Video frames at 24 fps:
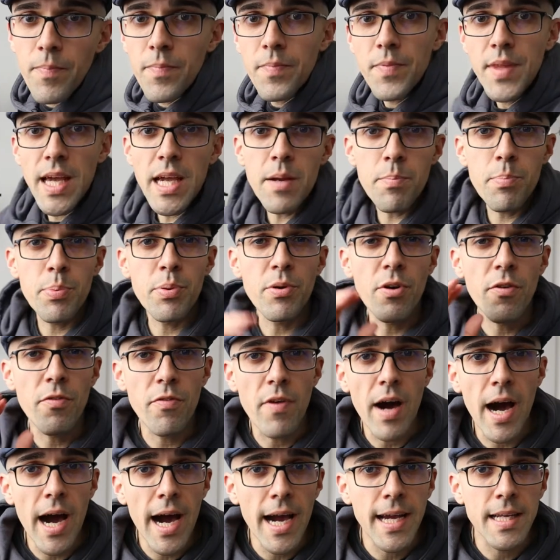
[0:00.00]
they
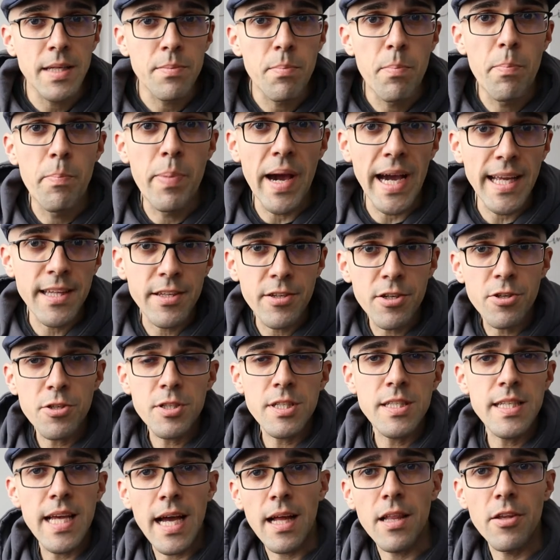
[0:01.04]
provide better
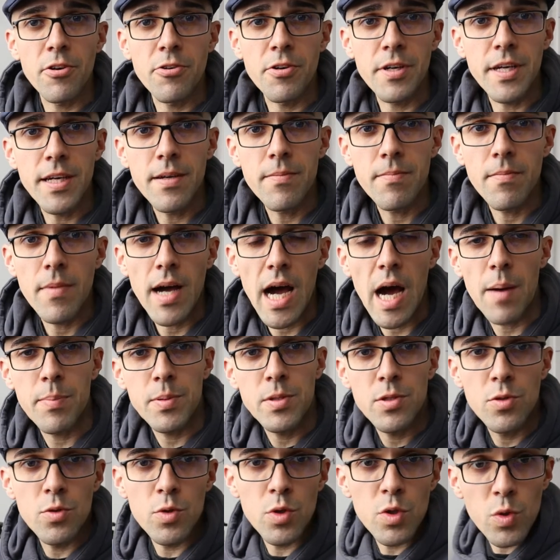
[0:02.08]
salary,
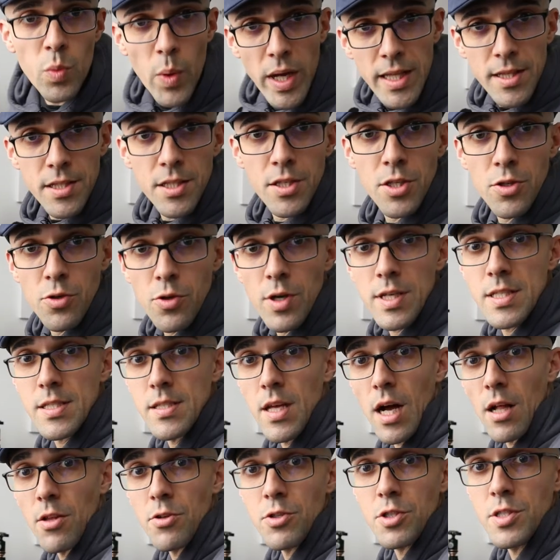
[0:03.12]
up to
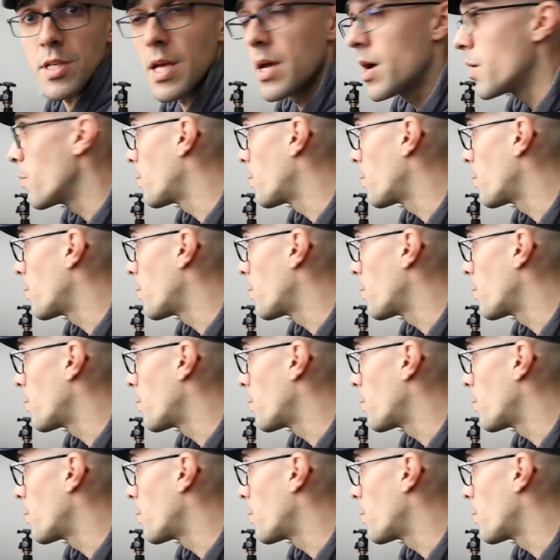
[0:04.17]
$20